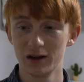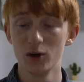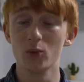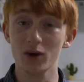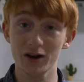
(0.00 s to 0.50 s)

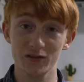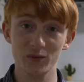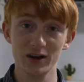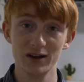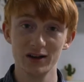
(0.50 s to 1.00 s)
Believe
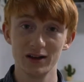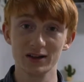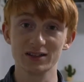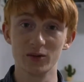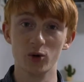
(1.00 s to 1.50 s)
me, in
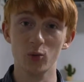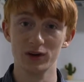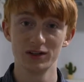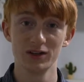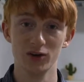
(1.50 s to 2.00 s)
summer and
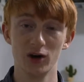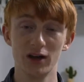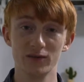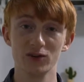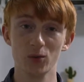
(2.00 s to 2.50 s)
winter, not
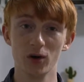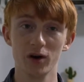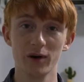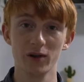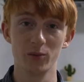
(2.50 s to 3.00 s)
having to worry
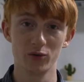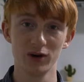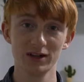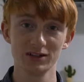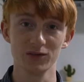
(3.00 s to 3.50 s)
about the
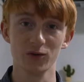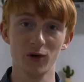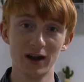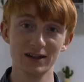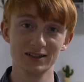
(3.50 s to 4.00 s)
price of your
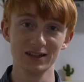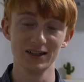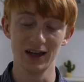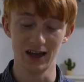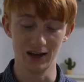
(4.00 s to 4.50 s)

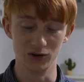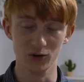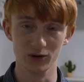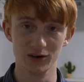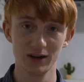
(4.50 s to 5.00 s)
AC and
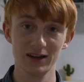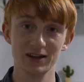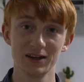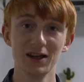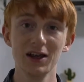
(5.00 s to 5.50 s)
your
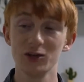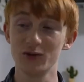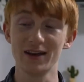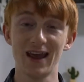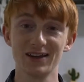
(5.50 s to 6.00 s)
heating is
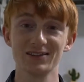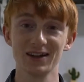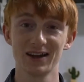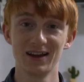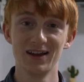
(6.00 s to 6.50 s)

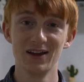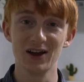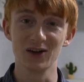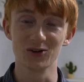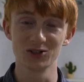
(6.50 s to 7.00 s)
fantastic.
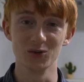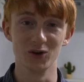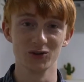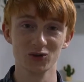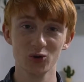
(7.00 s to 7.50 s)
A
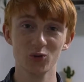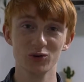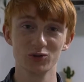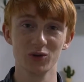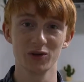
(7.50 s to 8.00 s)
Goshiwon is
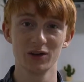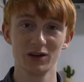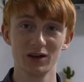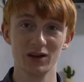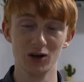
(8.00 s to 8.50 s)
almost worth it
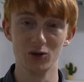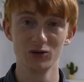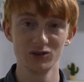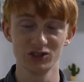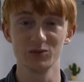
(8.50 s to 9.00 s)

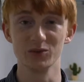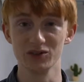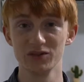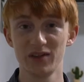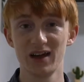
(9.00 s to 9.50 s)
alone just because
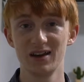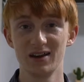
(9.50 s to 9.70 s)
of that.